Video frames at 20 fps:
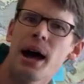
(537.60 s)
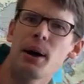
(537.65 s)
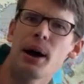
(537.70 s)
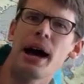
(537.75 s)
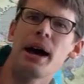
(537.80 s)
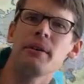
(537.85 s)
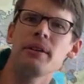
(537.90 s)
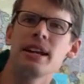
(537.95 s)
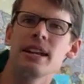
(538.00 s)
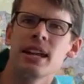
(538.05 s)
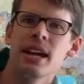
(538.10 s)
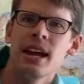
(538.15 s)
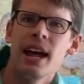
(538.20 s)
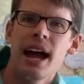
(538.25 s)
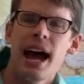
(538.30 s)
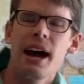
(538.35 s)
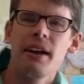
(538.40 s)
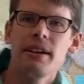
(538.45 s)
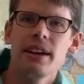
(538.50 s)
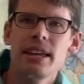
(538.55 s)
How did
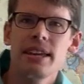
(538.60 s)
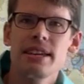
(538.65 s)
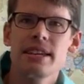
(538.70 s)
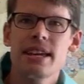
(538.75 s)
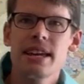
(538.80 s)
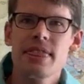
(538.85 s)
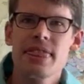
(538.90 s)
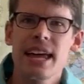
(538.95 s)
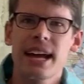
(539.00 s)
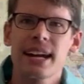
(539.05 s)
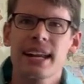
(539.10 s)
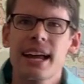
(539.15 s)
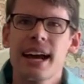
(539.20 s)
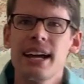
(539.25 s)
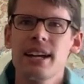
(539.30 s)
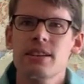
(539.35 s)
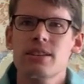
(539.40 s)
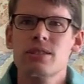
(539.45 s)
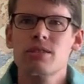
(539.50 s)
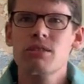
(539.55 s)
he get that
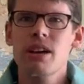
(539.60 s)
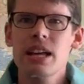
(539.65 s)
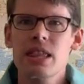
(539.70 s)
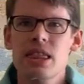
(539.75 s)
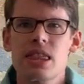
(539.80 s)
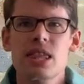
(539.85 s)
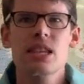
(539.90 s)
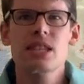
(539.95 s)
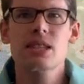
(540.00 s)
kind of strength